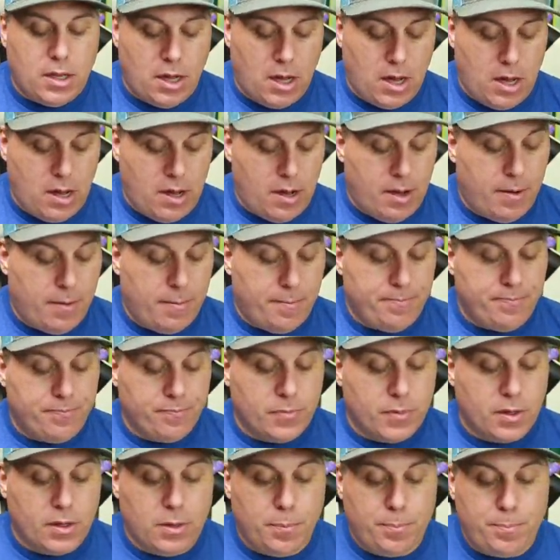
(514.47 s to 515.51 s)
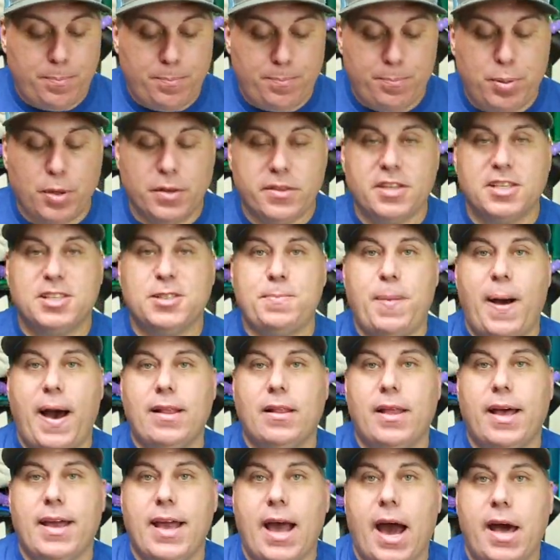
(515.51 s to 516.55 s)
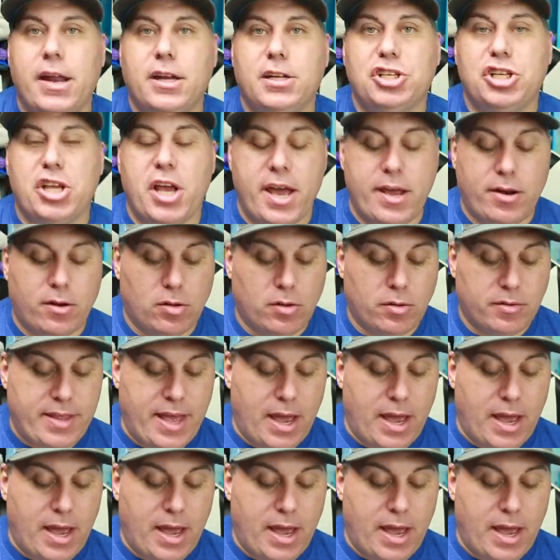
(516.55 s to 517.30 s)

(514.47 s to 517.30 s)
um, put the spotlight on a channel